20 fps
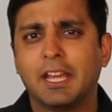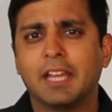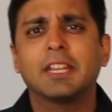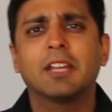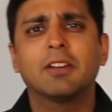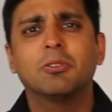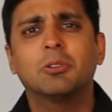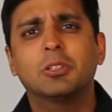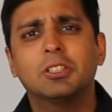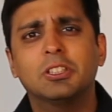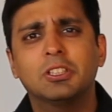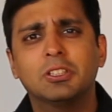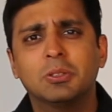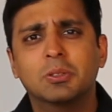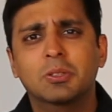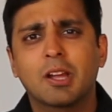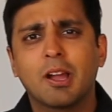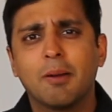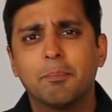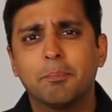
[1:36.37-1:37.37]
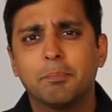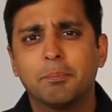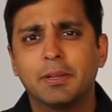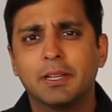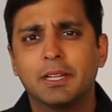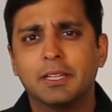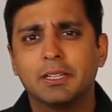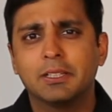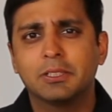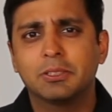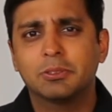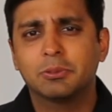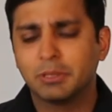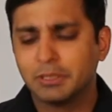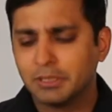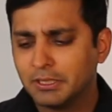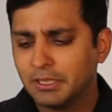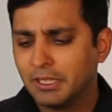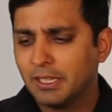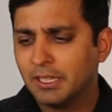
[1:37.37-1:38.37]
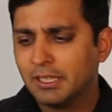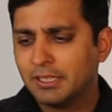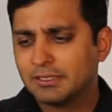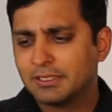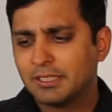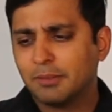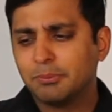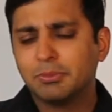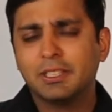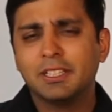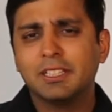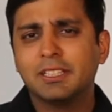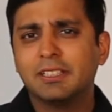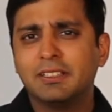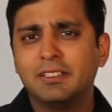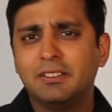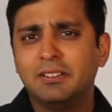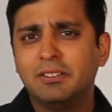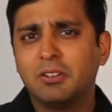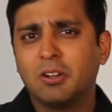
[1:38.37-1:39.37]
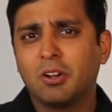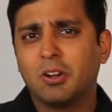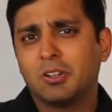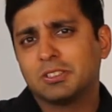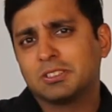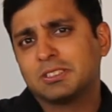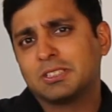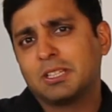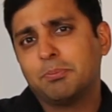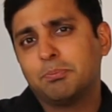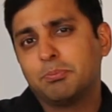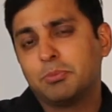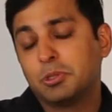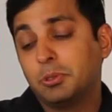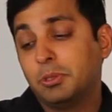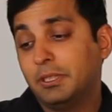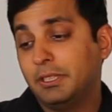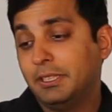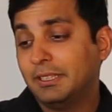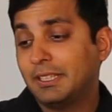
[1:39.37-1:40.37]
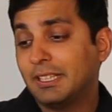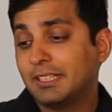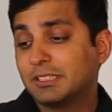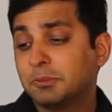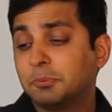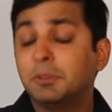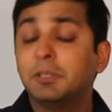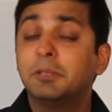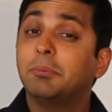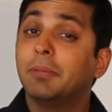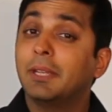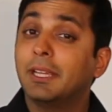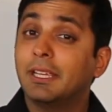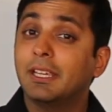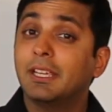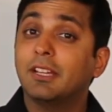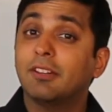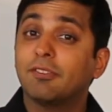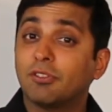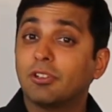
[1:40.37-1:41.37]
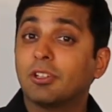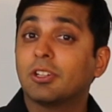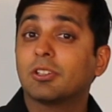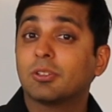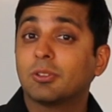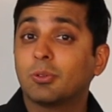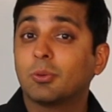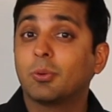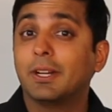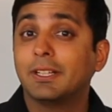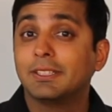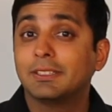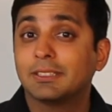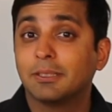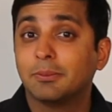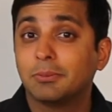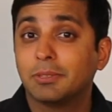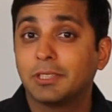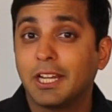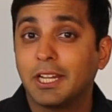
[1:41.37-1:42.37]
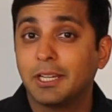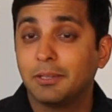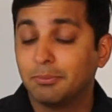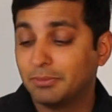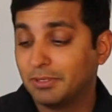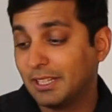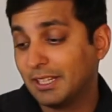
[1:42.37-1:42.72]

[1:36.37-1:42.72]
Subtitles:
and I wanted to compare it with something or some brewery that's been making it for quite some time.